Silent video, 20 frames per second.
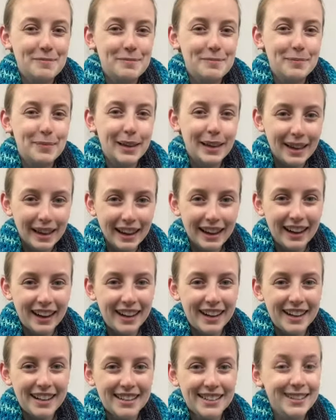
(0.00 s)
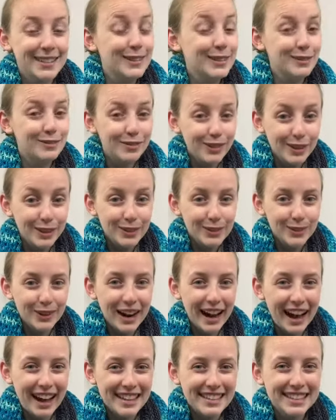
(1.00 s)
because some folks were
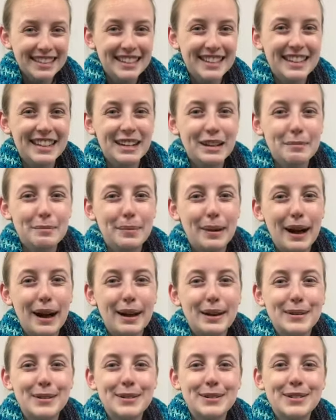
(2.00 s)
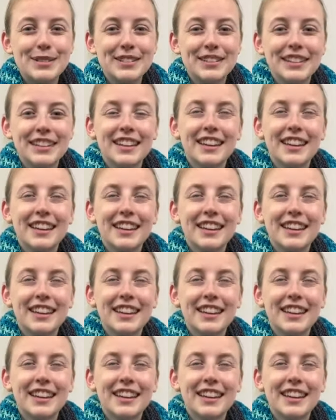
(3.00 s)
asking about